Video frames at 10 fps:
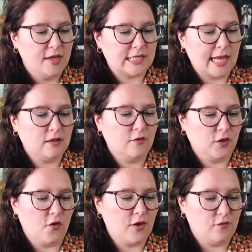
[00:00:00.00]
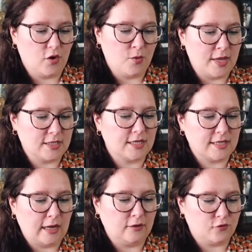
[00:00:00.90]
A tale of love and romance, a
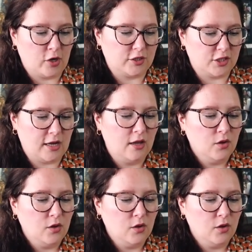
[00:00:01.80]
tale of tragedy.